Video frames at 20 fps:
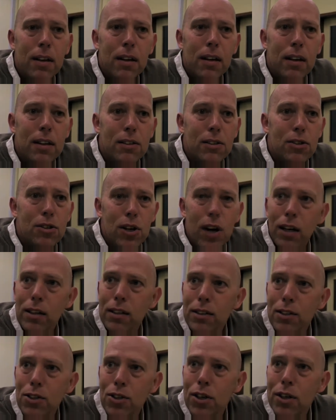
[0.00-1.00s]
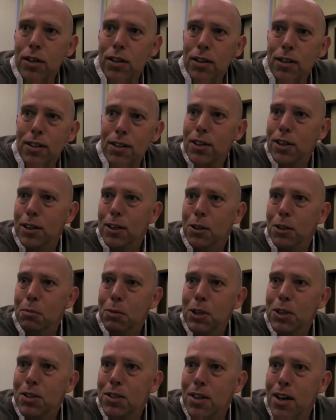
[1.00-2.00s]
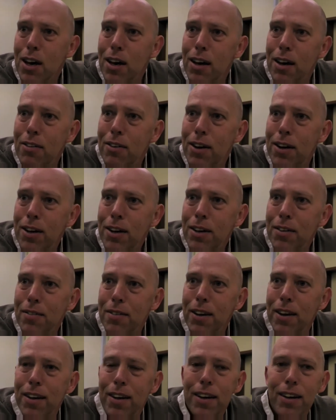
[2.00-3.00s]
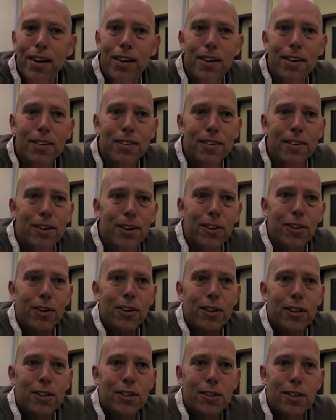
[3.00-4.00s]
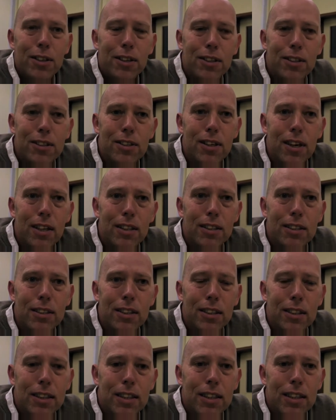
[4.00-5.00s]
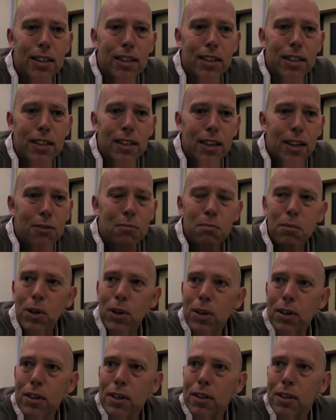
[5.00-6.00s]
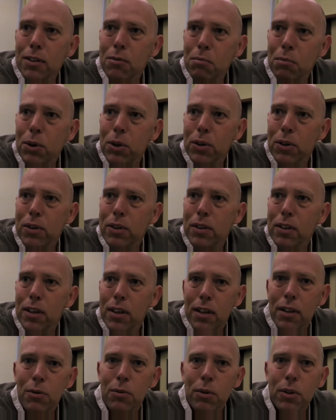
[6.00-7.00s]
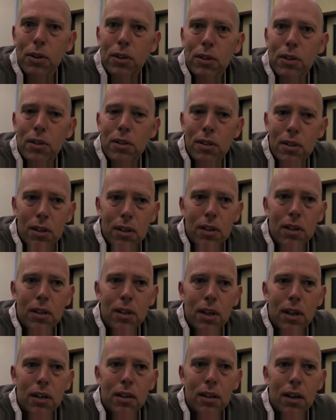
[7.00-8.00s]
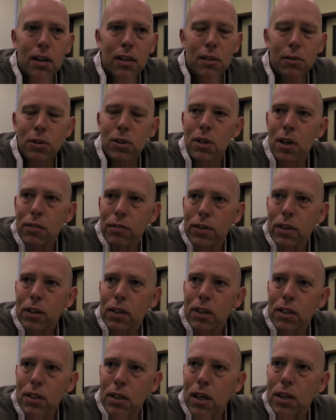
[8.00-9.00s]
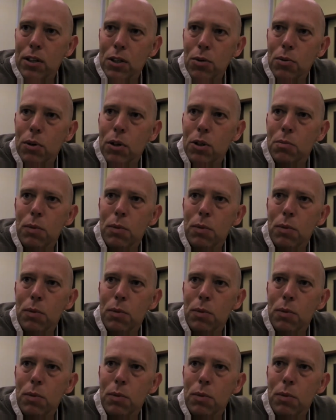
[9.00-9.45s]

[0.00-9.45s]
it's challenging, it's a little bit scary, all of these things and more, but it was there was definitely a slant towards